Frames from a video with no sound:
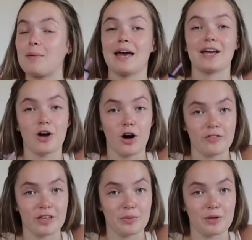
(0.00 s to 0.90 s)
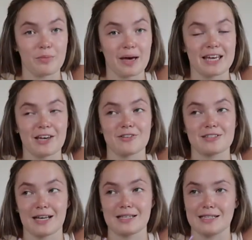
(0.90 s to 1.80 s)
getting coffee with Becky on
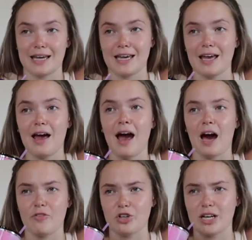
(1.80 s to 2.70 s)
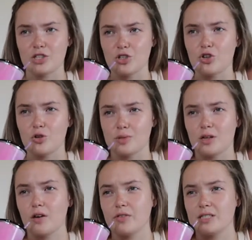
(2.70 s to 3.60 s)
Saturday. I've already had 2 cups of
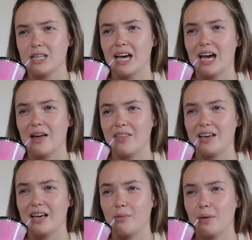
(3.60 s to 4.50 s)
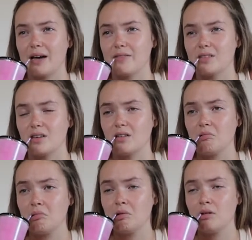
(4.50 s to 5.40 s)
coffee today. I think I might have to
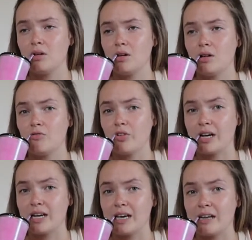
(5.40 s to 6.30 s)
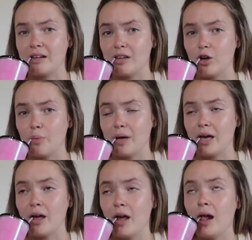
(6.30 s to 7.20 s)
rein it in a little
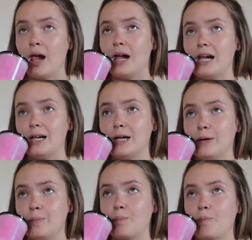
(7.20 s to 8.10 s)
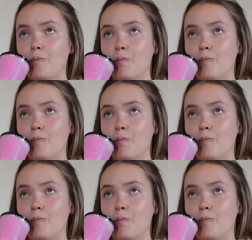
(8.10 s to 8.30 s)
bit.